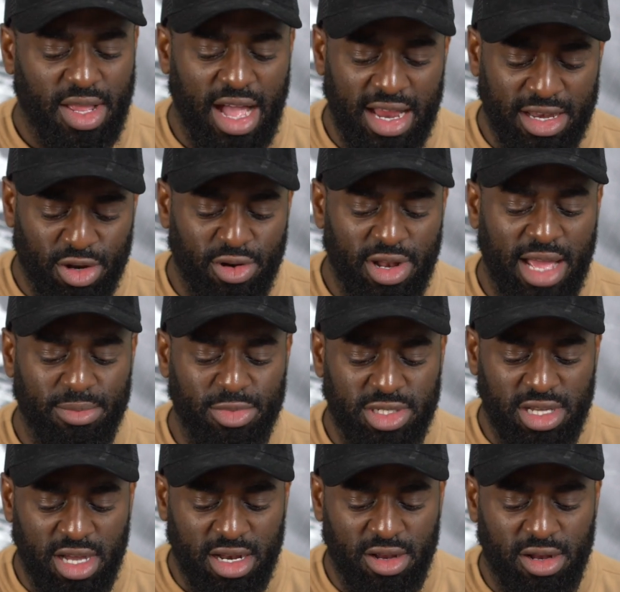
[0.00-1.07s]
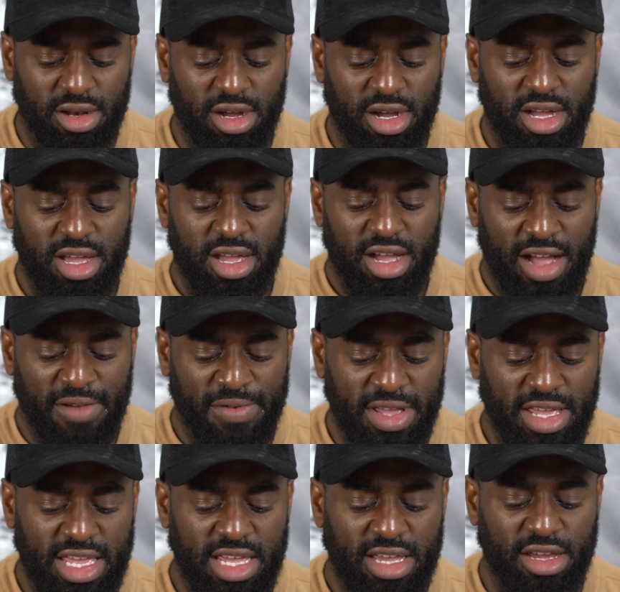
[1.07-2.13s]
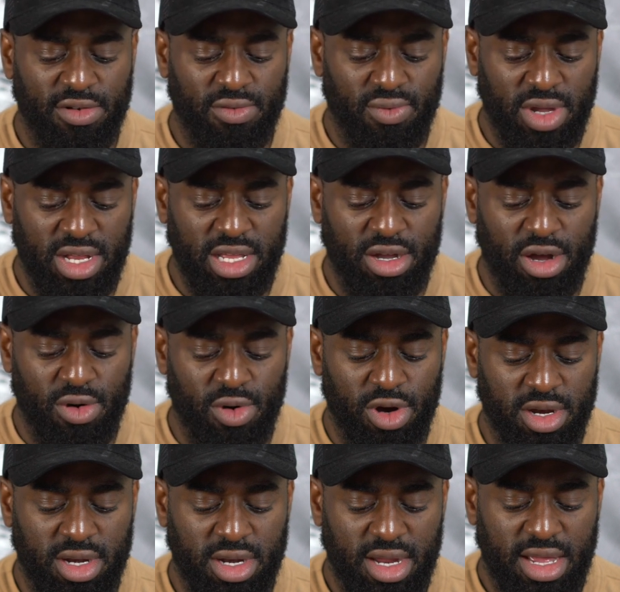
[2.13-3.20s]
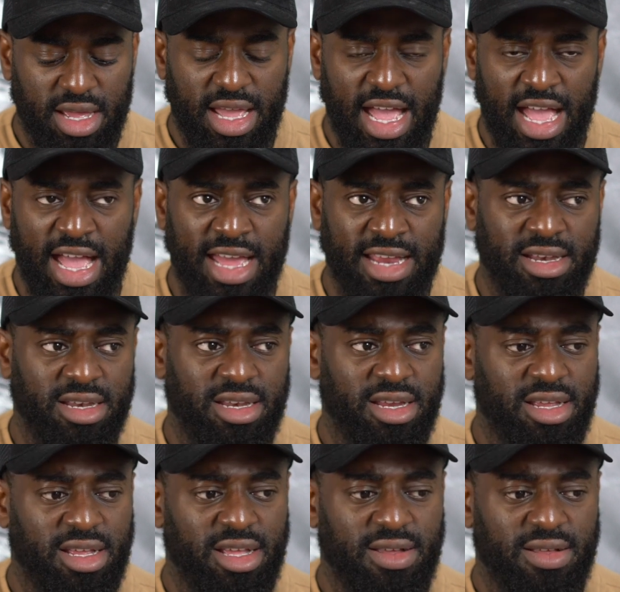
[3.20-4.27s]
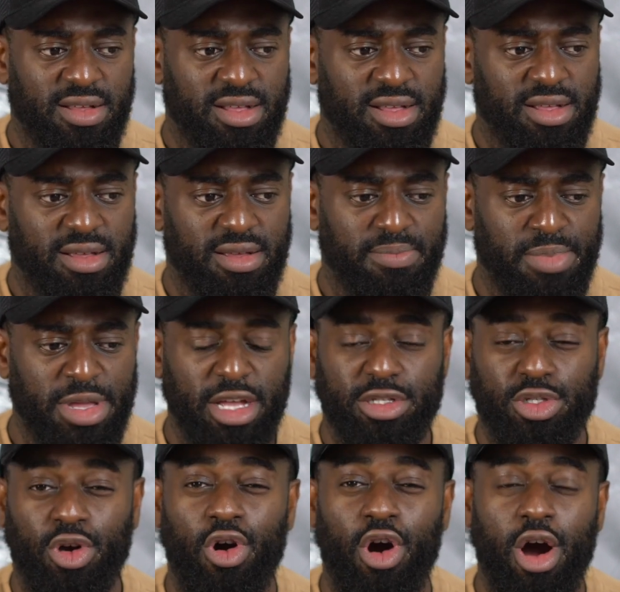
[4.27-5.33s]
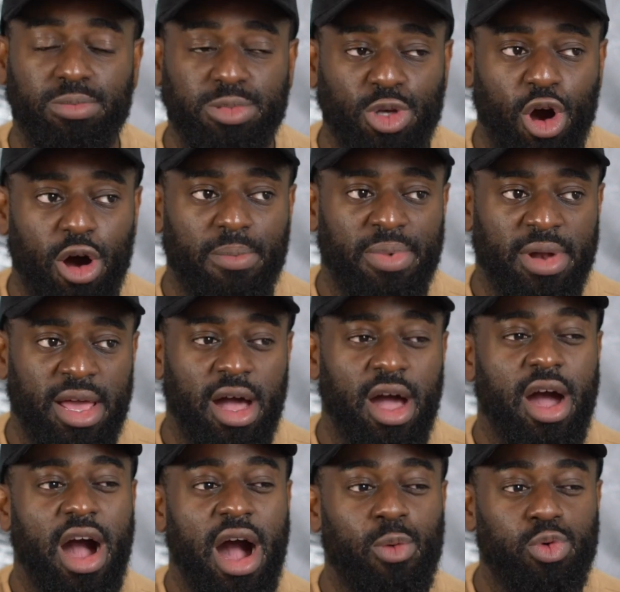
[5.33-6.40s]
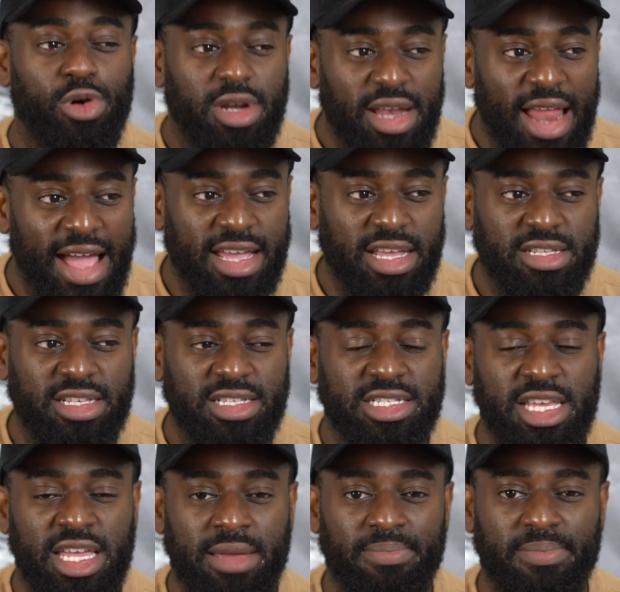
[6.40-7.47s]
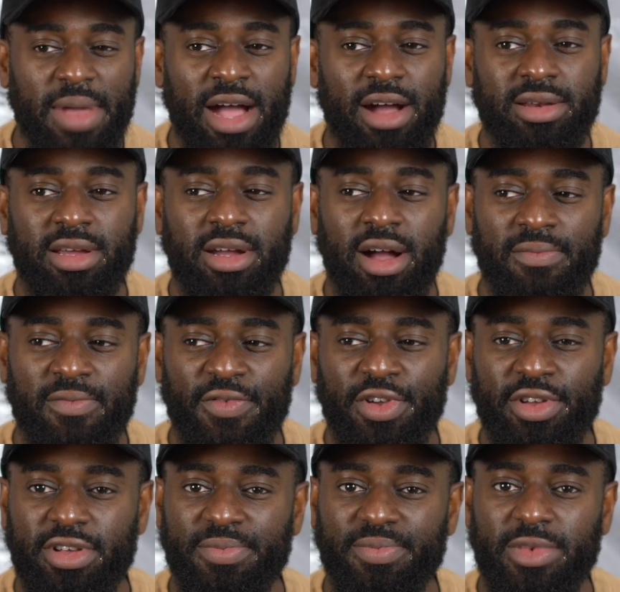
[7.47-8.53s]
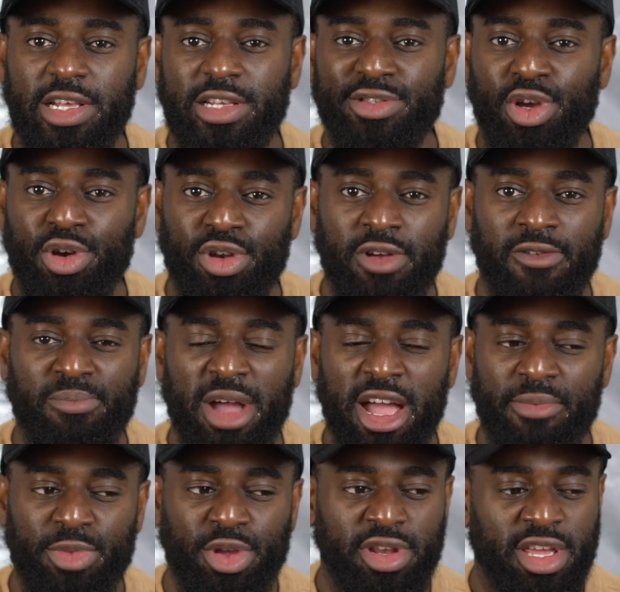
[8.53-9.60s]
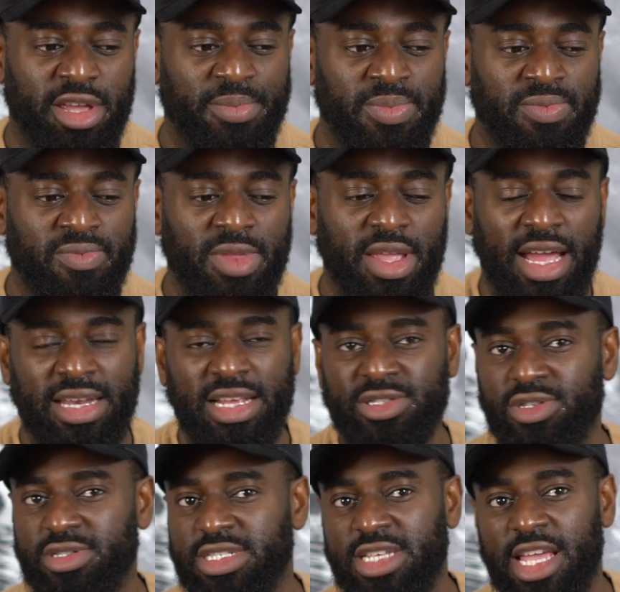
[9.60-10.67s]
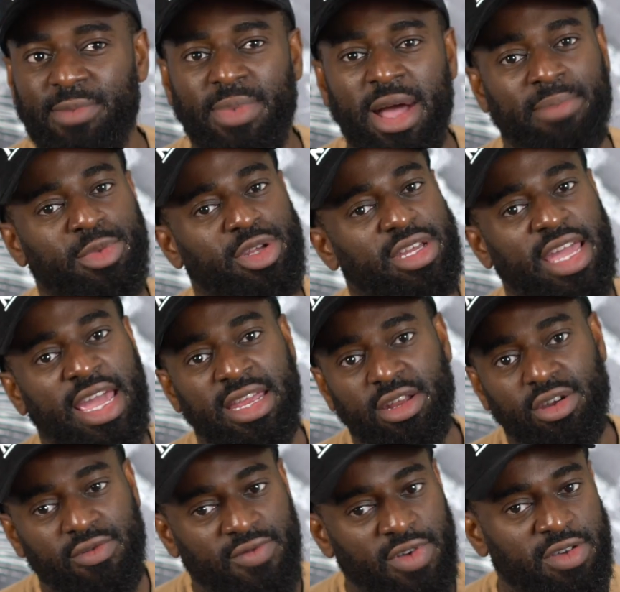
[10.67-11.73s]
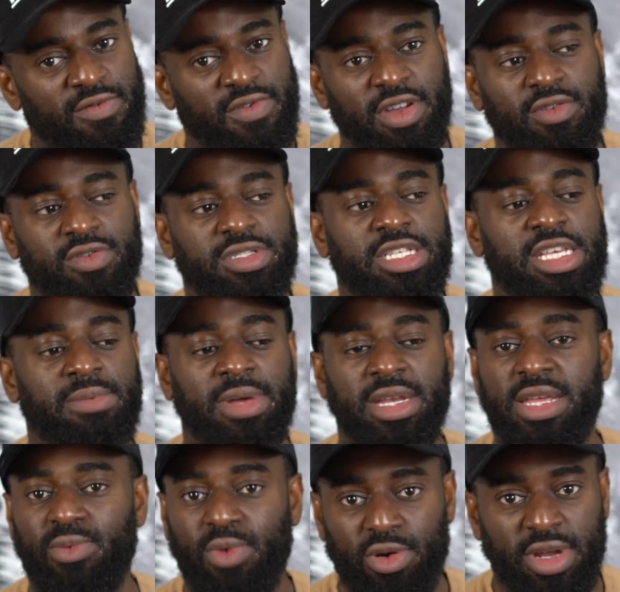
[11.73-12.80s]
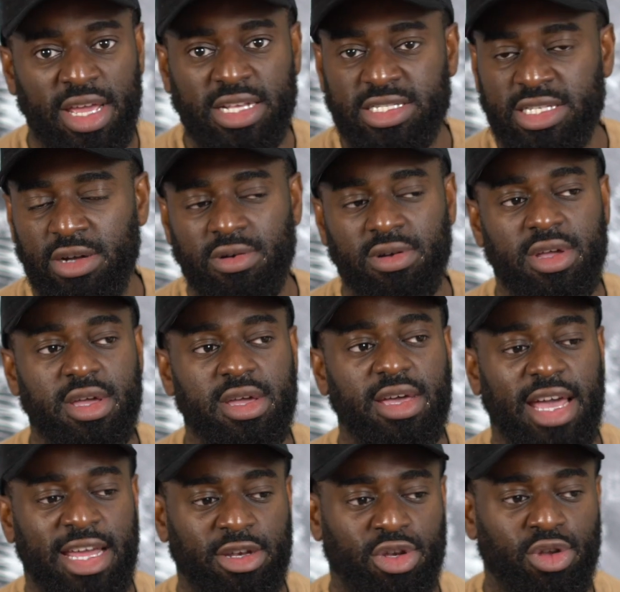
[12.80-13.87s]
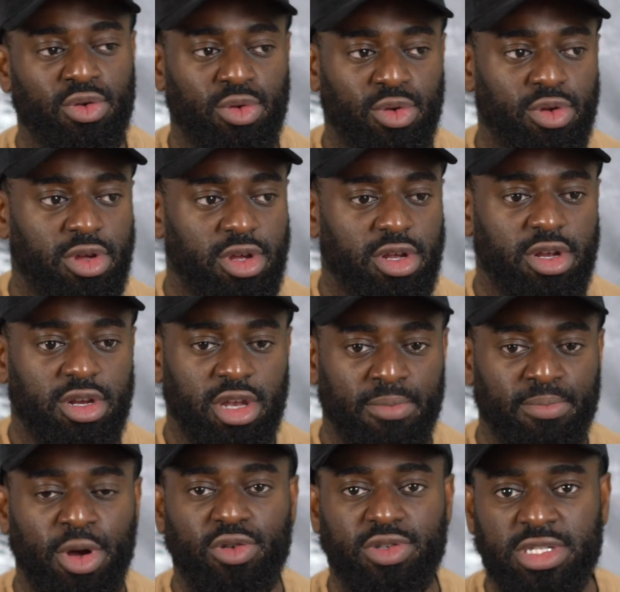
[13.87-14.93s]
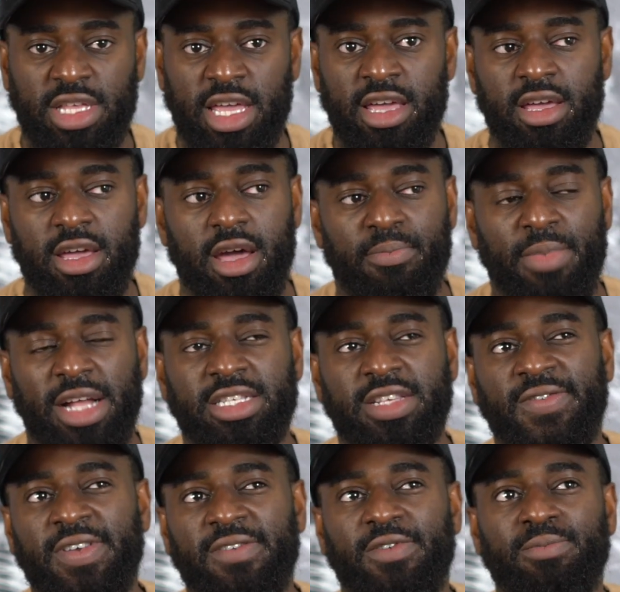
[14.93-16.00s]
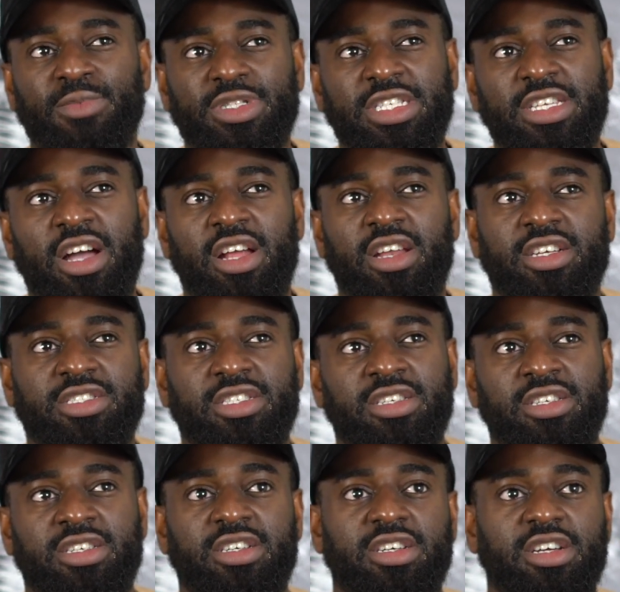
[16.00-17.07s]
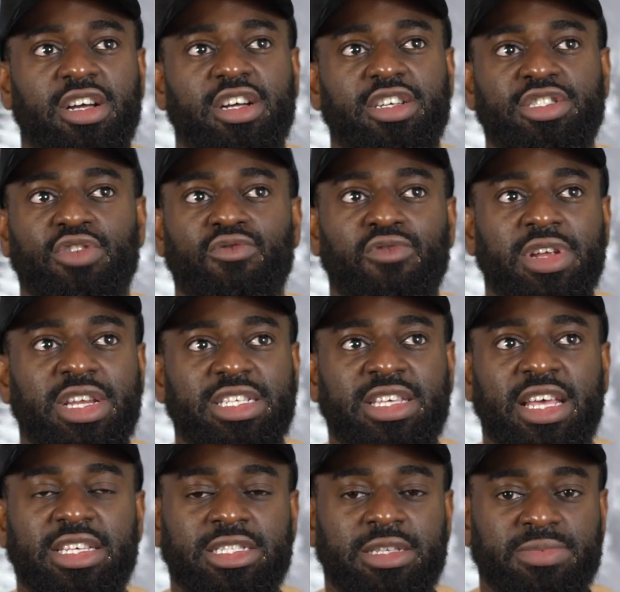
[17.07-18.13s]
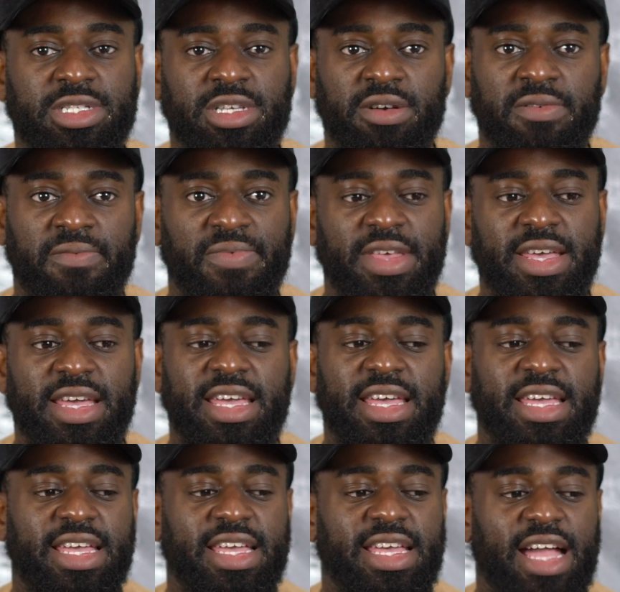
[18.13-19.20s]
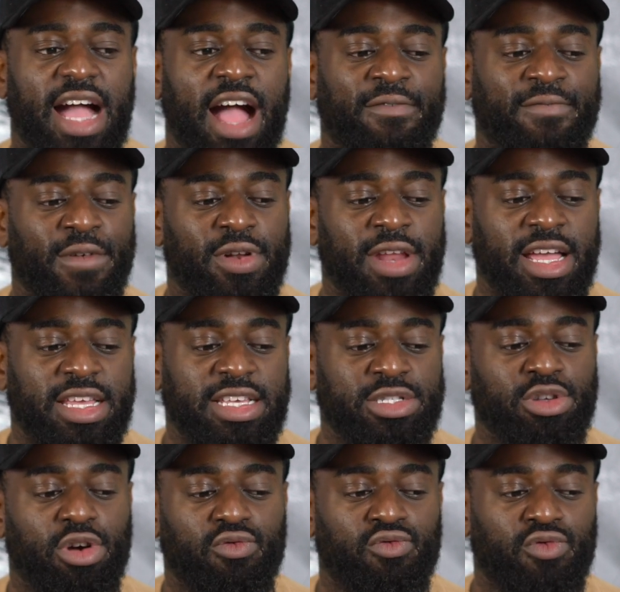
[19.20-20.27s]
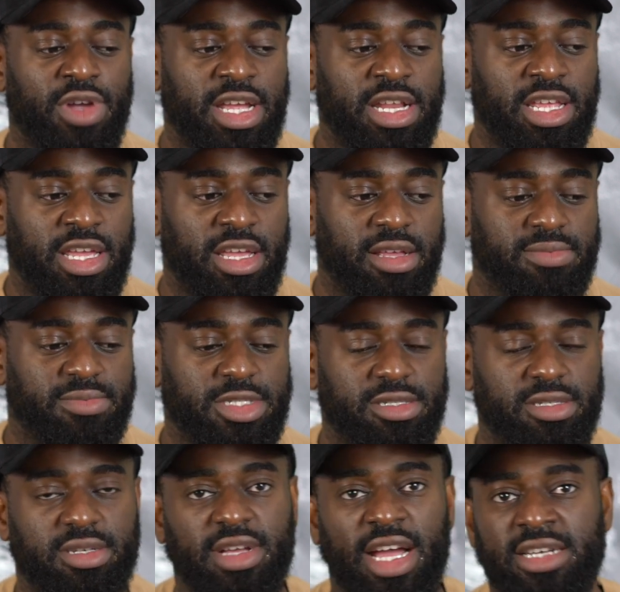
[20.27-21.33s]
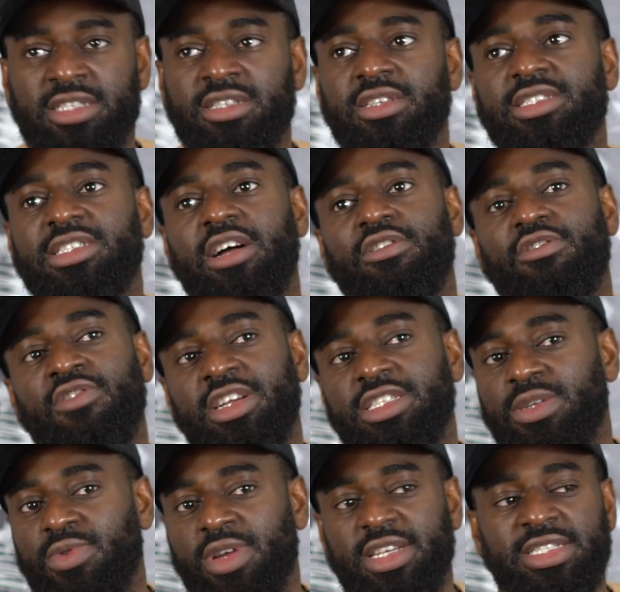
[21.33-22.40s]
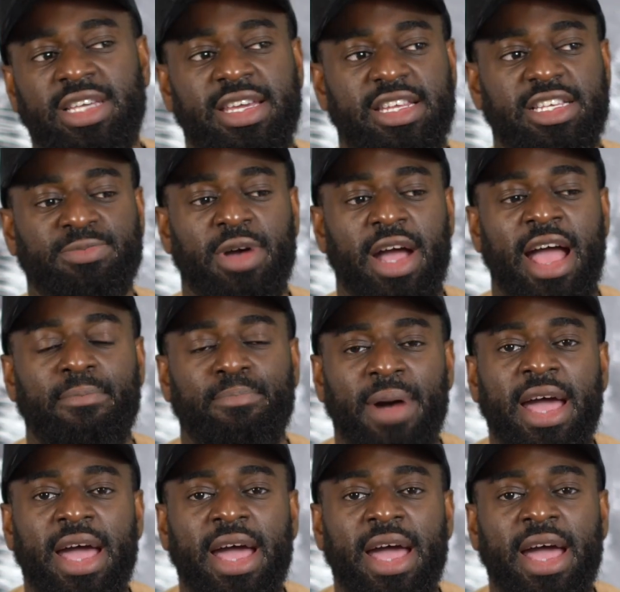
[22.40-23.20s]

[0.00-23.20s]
I do like Musiala a lot. I think he can really go on and be a top, top player. I would like to see him out of the comfort zone of Bayern Munich. And that's not to say Bayern Munich ain't a very, very good team and he won't excel and do the most there. But I just think for Musiala to to really test himself, I feel like he's not really. I'm just going to sound crazy when I say this, but at